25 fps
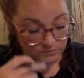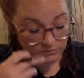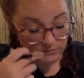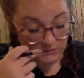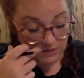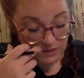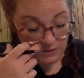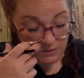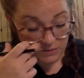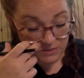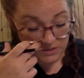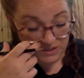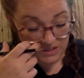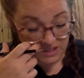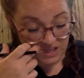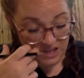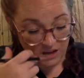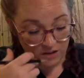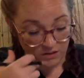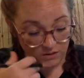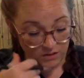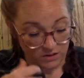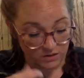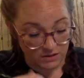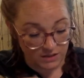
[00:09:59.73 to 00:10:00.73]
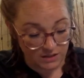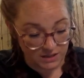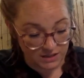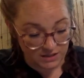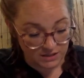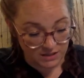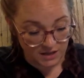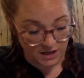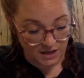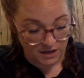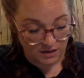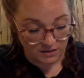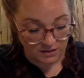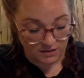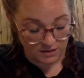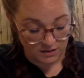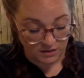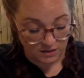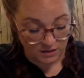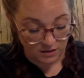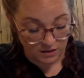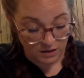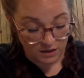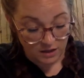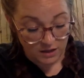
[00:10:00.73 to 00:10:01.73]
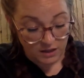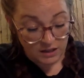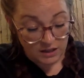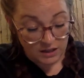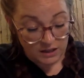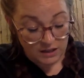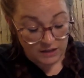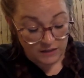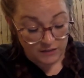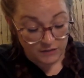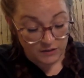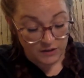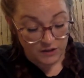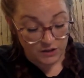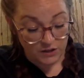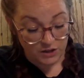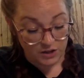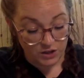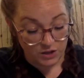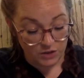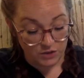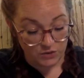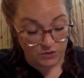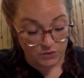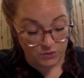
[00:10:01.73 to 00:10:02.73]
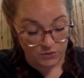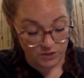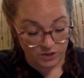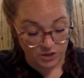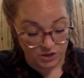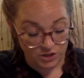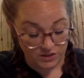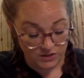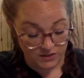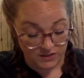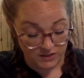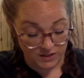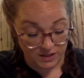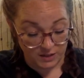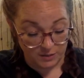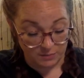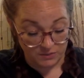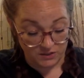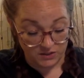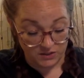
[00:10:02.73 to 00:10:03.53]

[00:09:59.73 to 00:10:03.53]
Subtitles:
It was a calculated tactic. If the accused witches seemed